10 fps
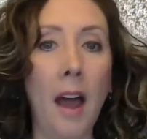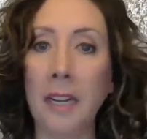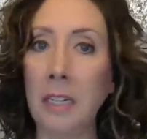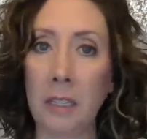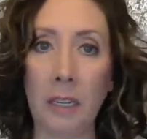
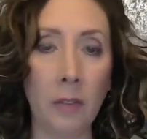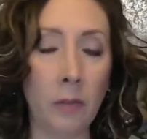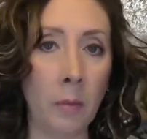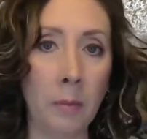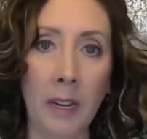I delete
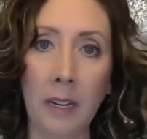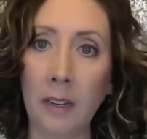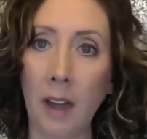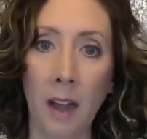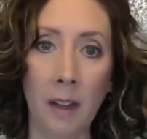it from
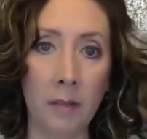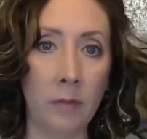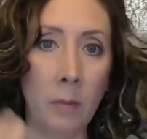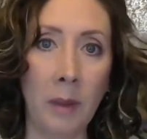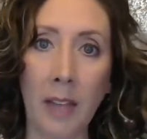my
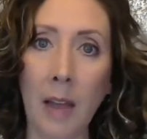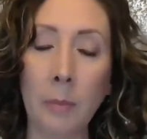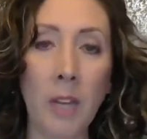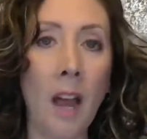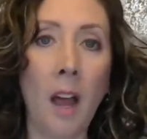
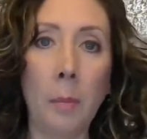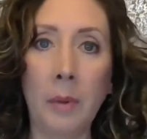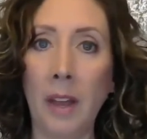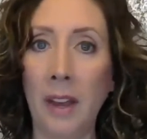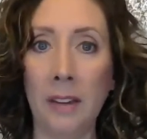
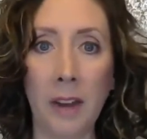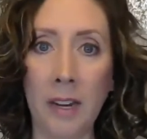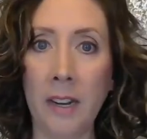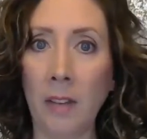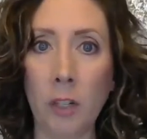laptop, and
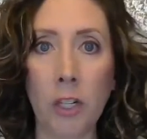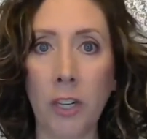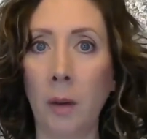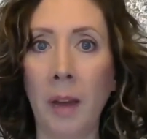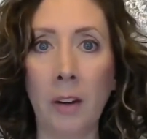I never
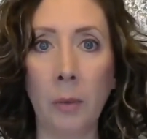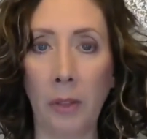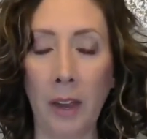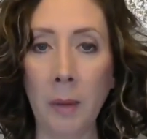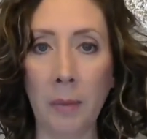share about it
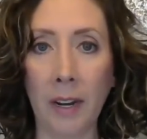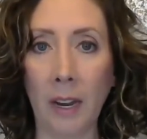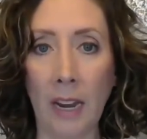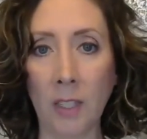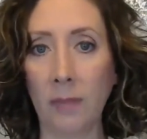with
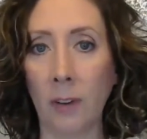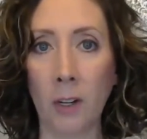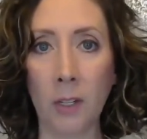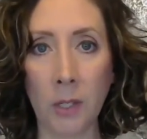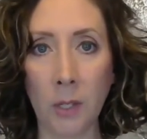anybody. As
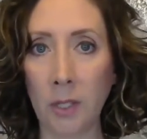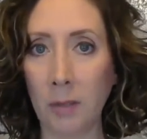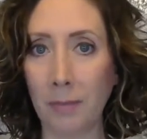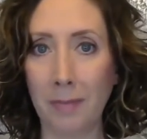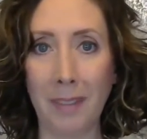far
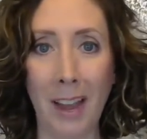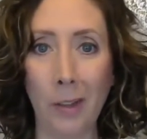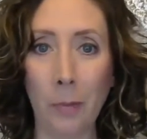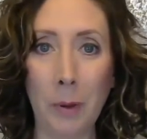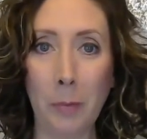as
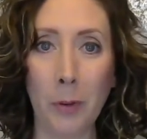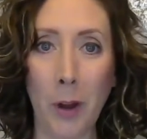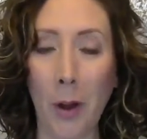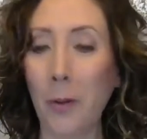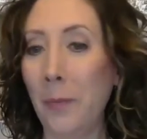other people
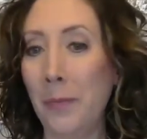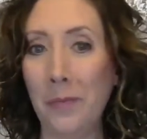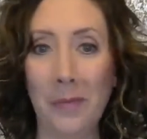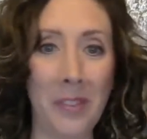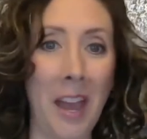know,
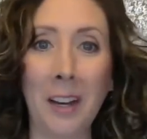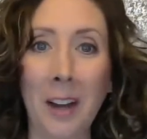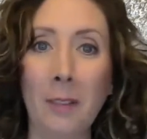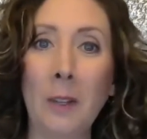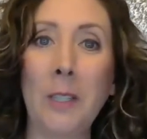that
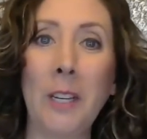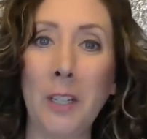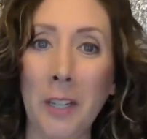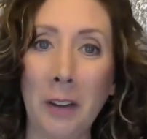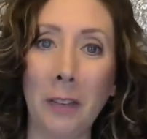
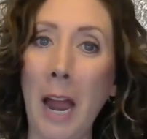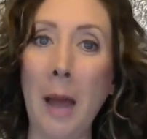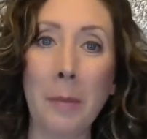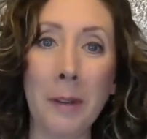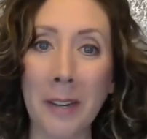conversation never
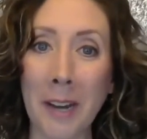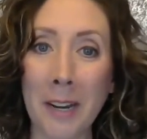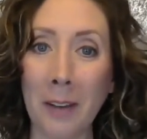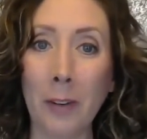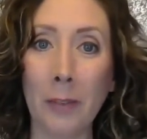happened, and I
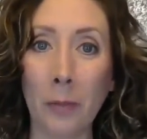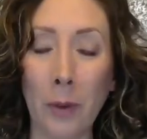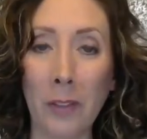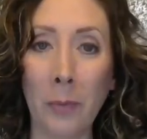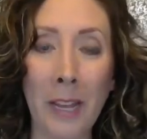never even
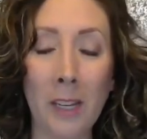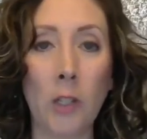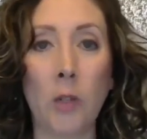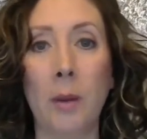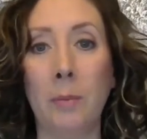read the
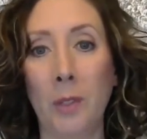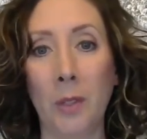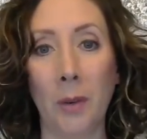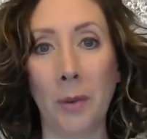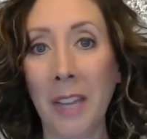manuscript.
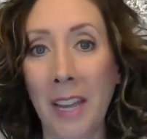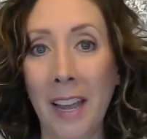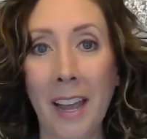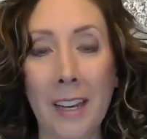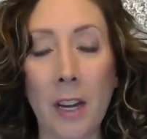So,
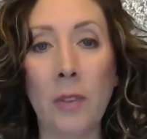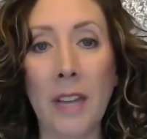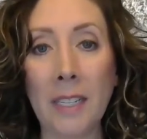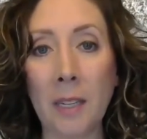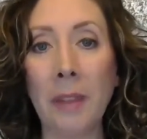
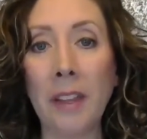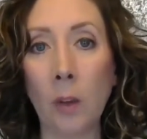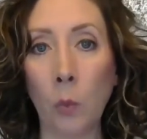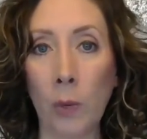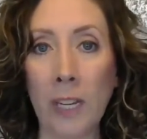that's something
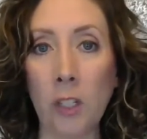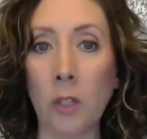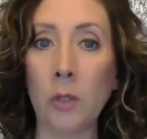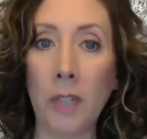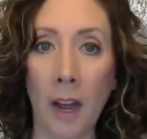that we
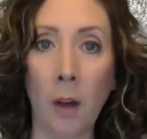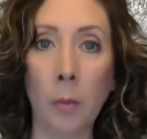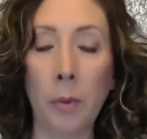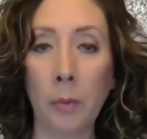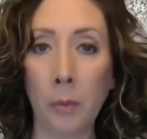do to
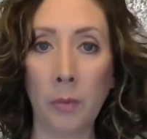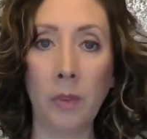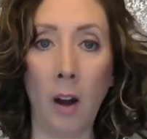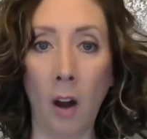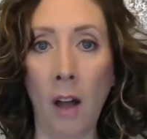help
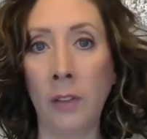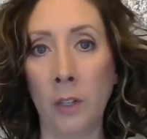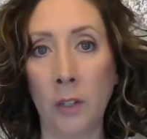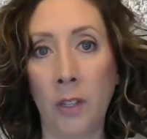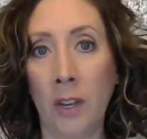our
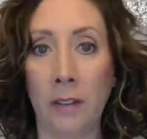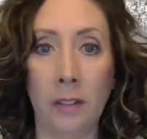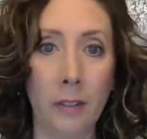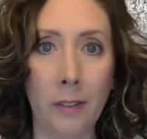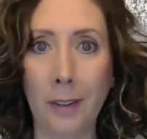authors
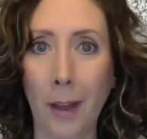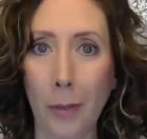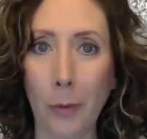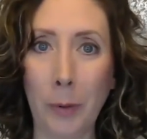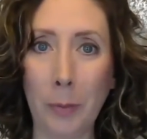and
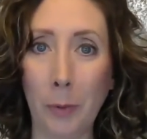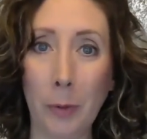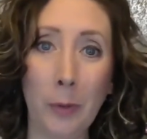other people